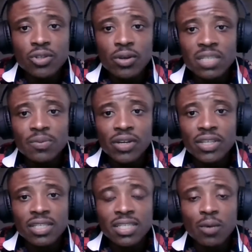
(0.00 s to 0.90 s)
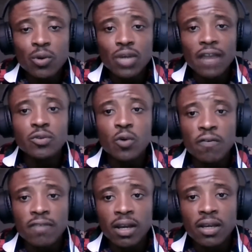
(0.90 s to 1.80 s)
your experiences, and what you have to
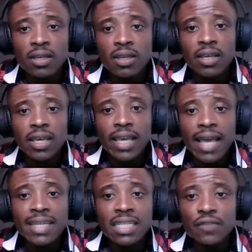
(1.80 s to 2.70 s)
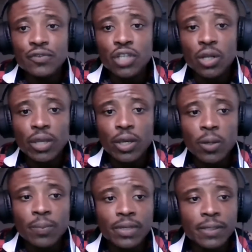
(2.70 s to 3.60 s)
offer an individual or a
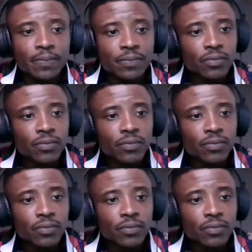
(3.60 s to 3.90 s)
company.